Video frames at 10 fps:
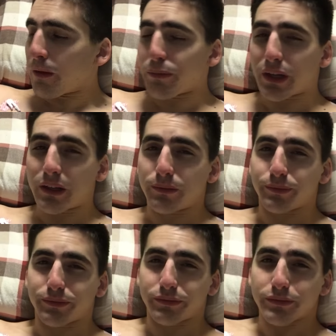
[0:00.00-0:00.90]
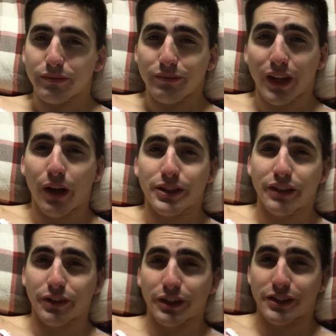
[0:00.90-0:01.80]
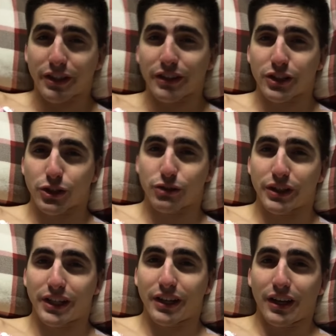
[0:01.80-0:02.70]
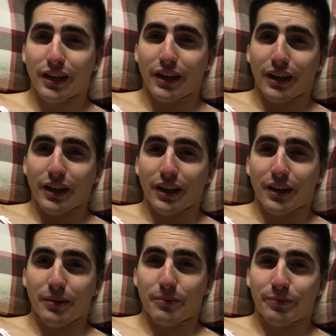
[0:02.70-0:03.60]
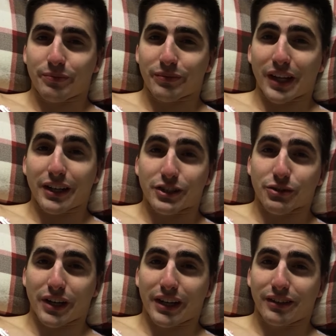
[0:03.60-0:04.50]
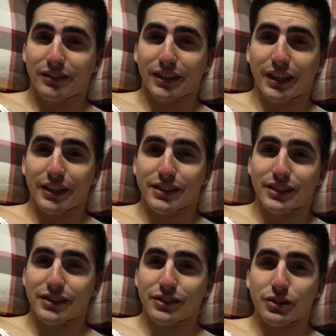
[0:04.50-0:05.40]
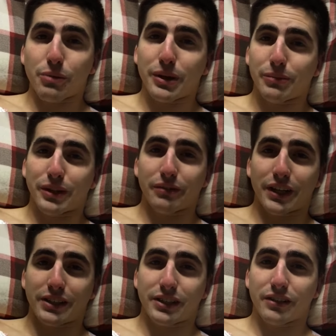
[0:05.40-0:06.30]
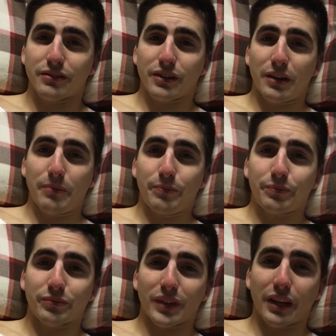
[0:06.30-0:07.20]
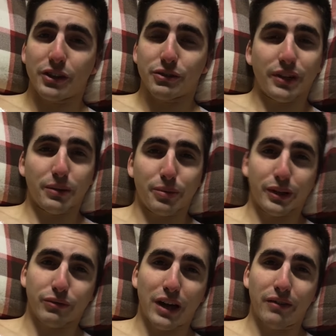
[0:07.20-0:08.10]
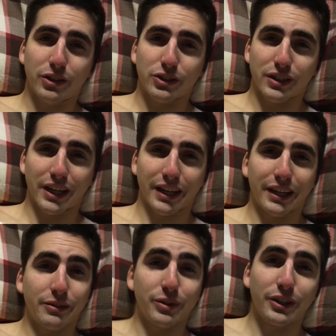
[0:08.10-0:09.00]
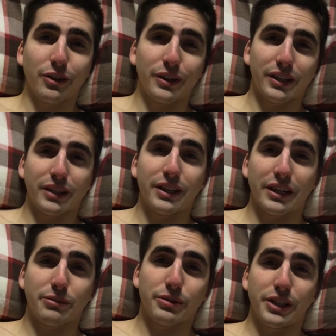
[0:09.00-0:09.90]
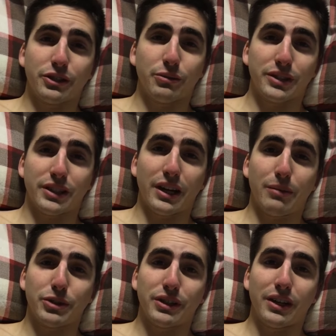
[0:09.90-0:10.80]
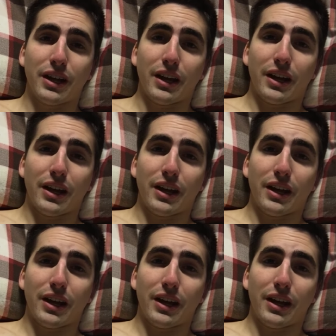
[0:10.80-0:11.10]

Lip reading: But I'd say if you're considering the surgery, it's great. It's so minimally invasive. I used to read up about the Ravage. I didn't really know that the Nuss procedure was an option.